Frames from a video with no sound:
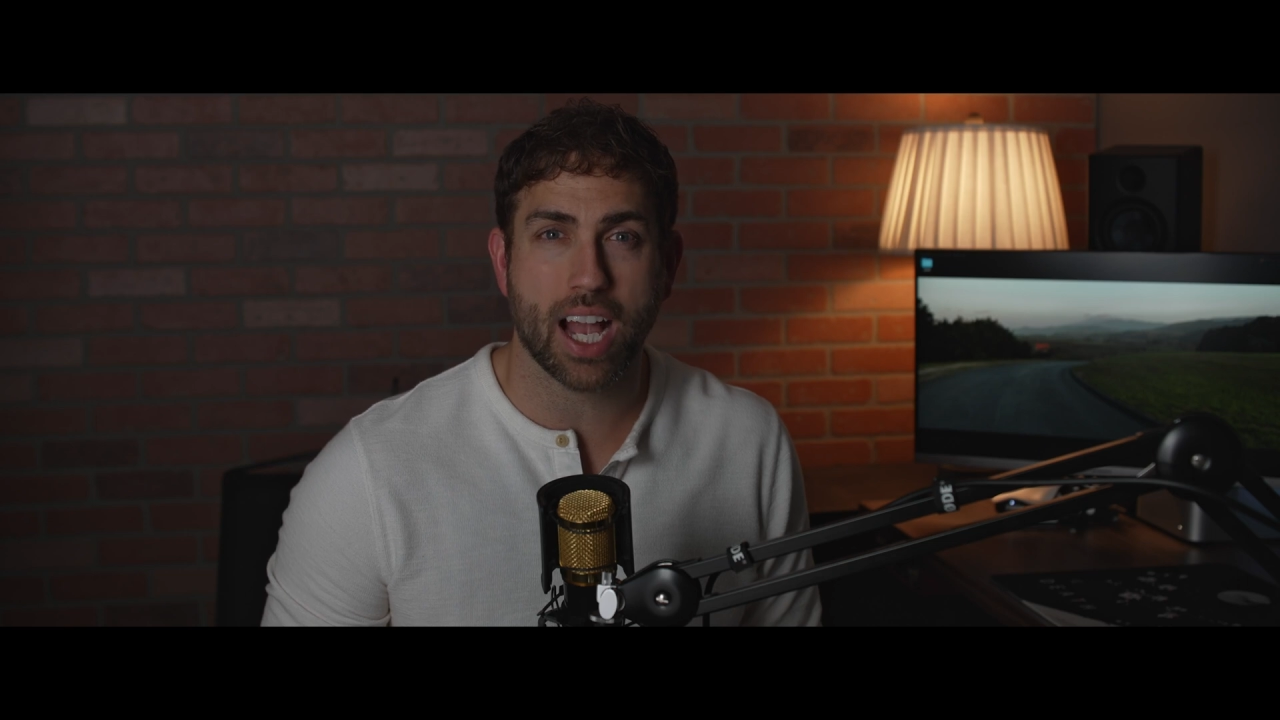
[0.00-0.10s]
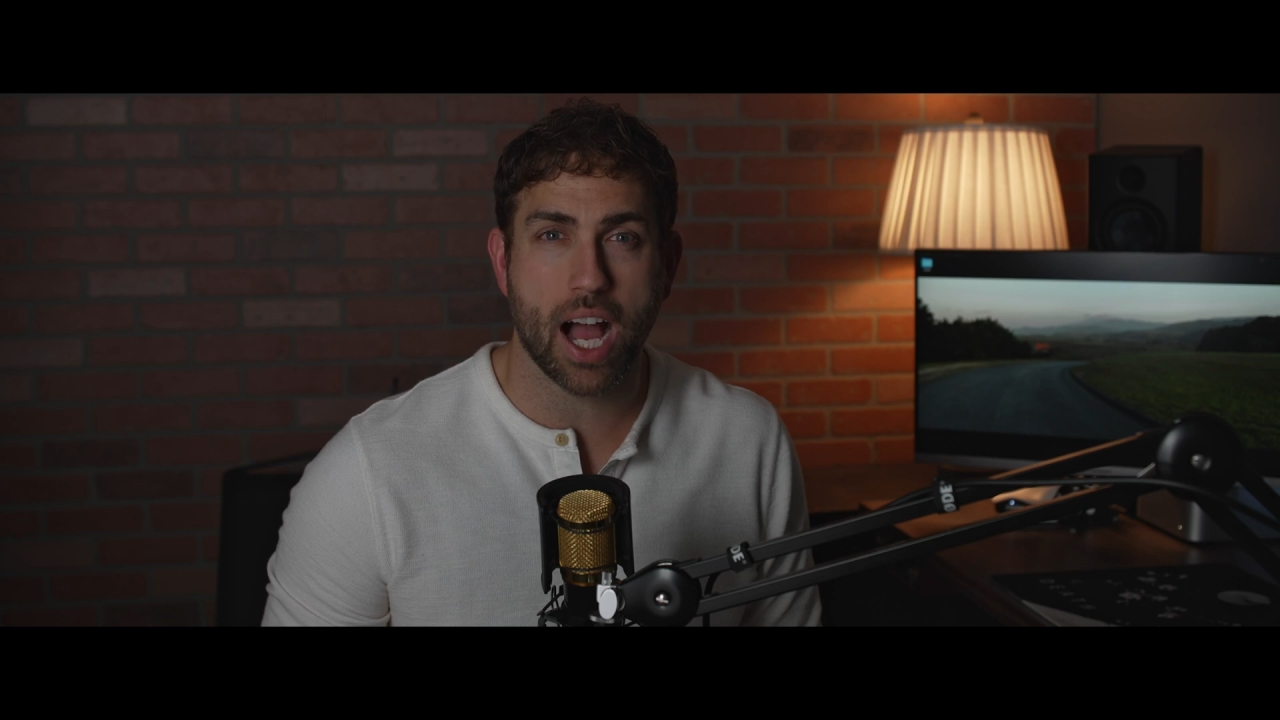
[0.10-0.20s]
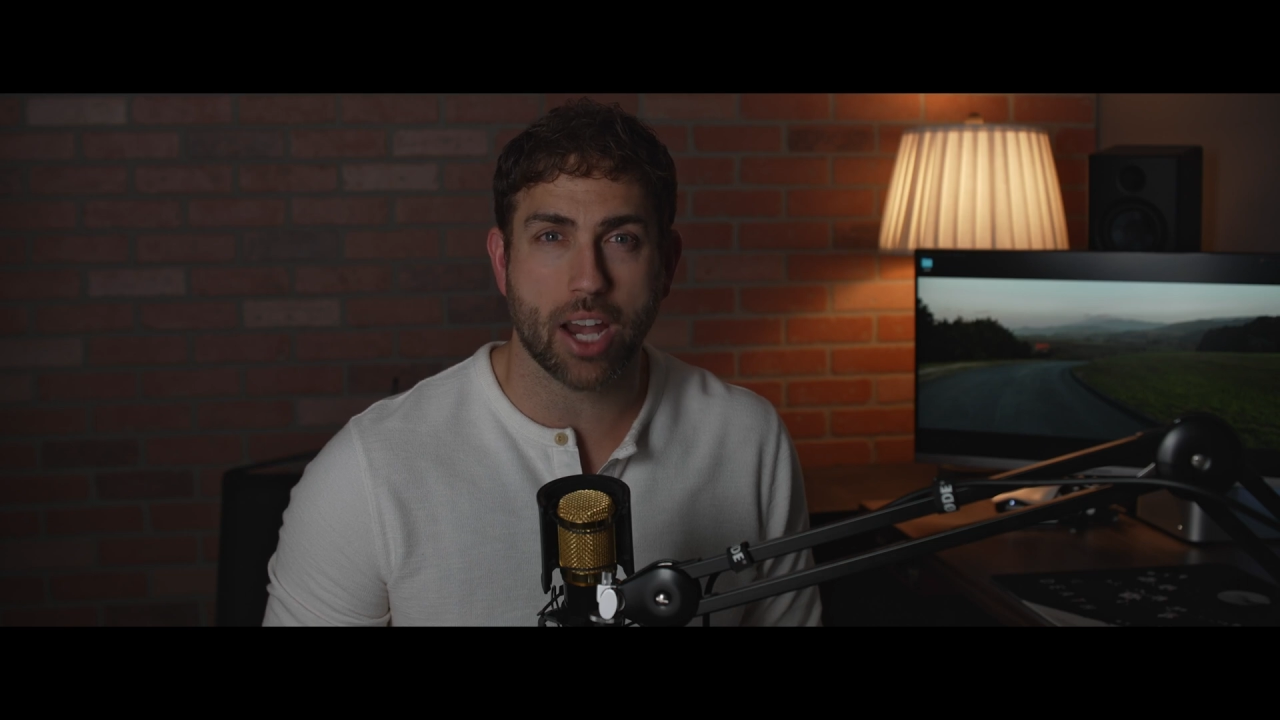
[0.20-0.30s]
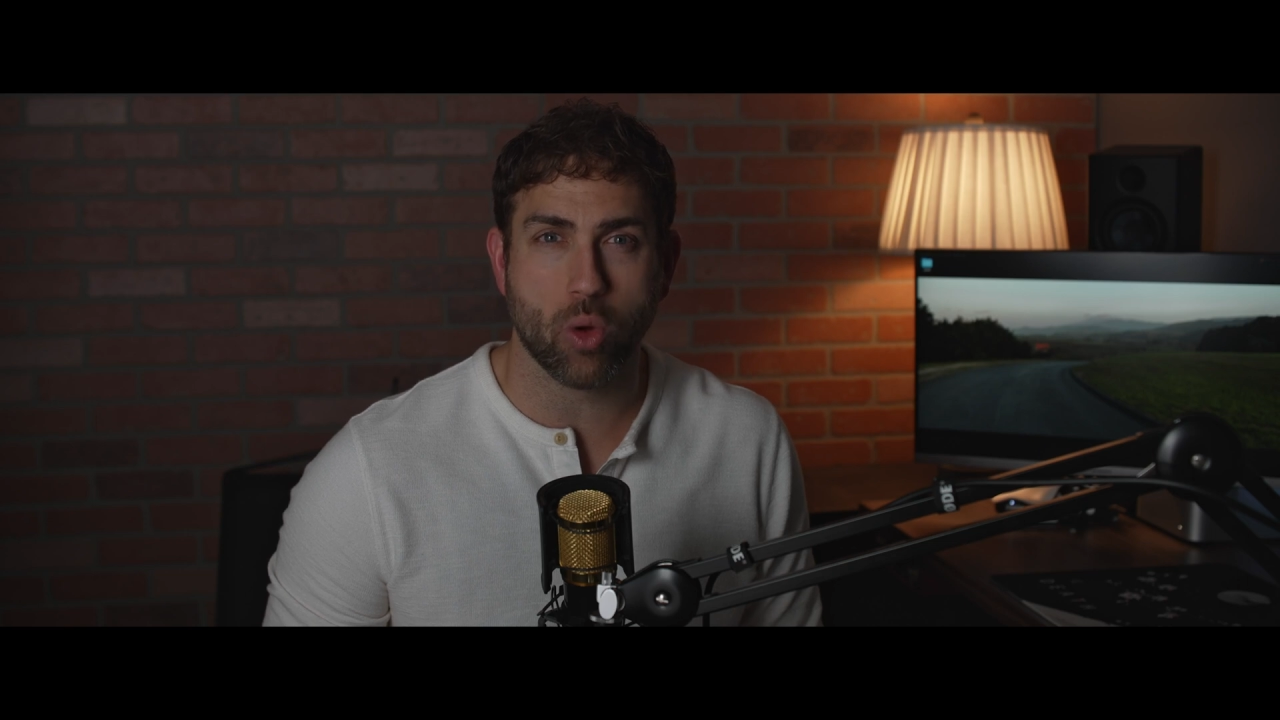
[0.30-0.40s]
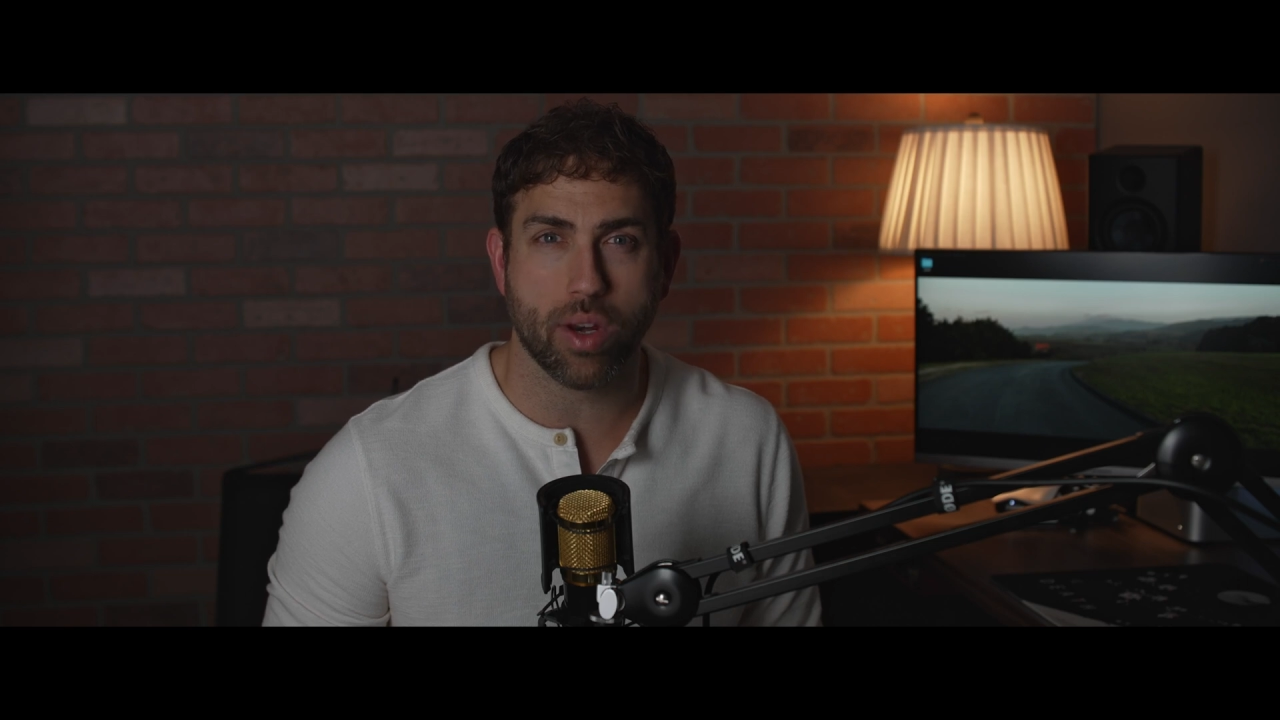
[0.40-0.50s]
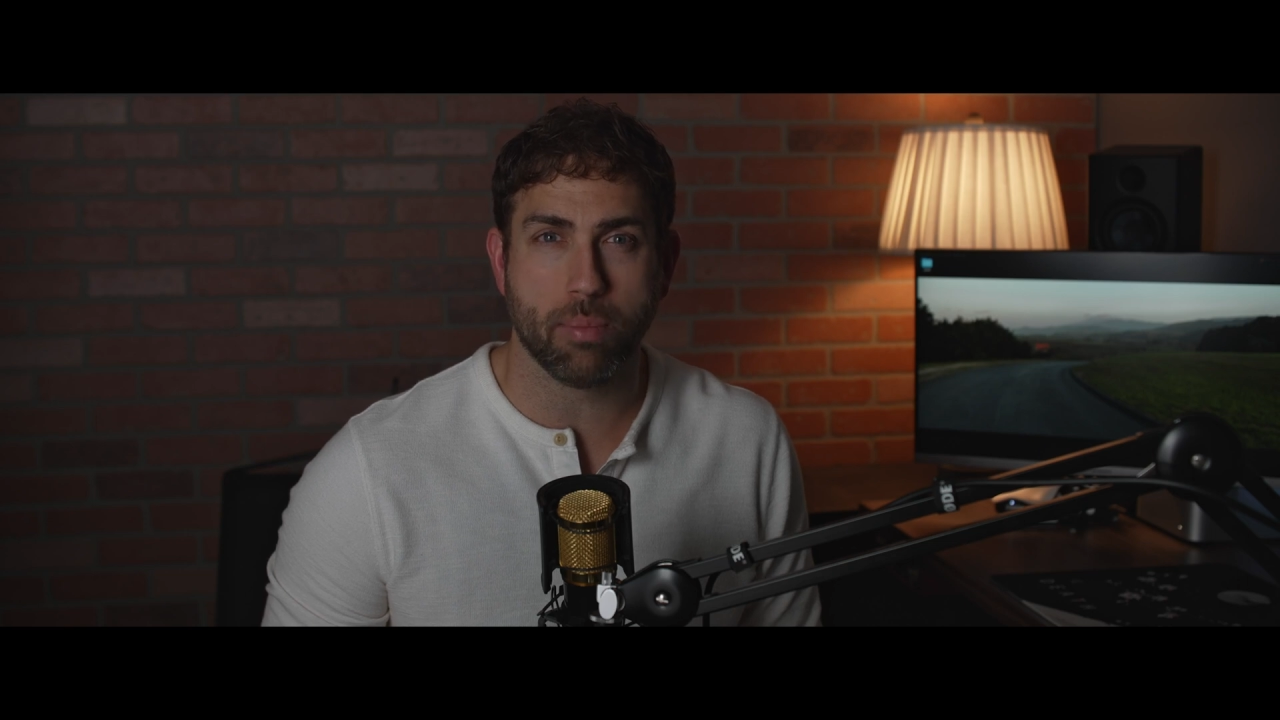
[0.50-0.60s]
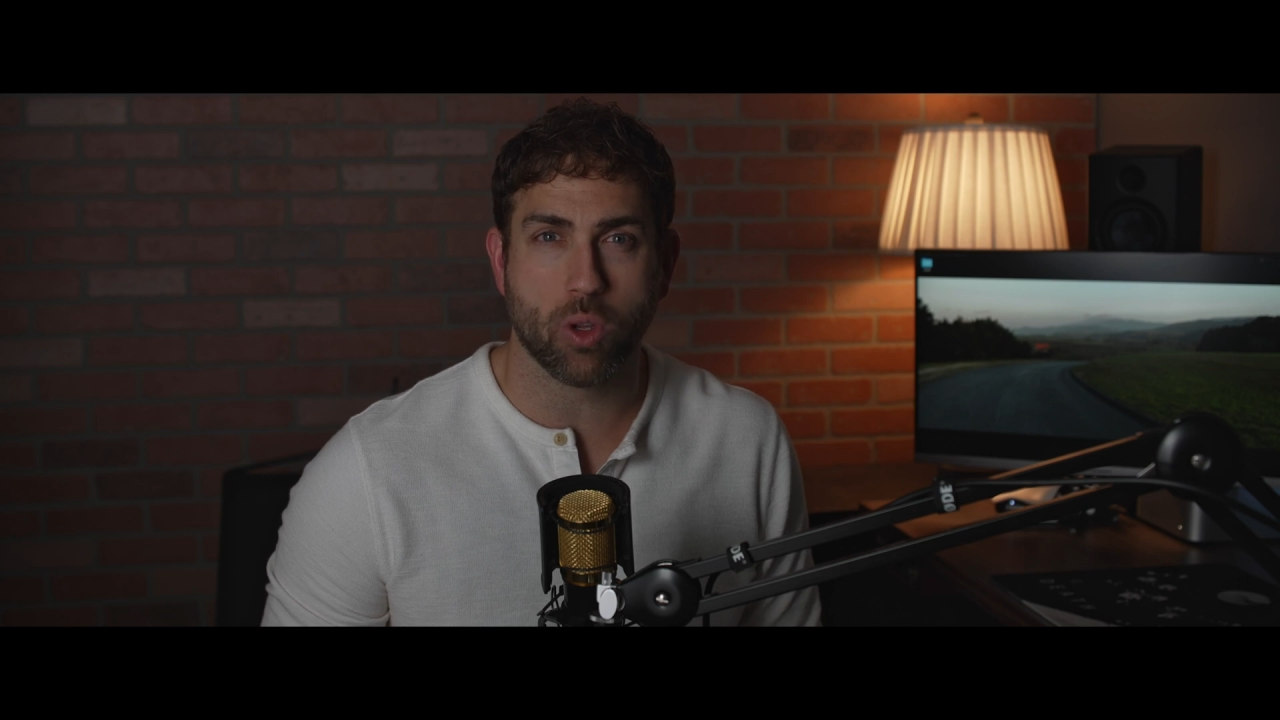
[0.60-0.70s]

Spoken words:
continuity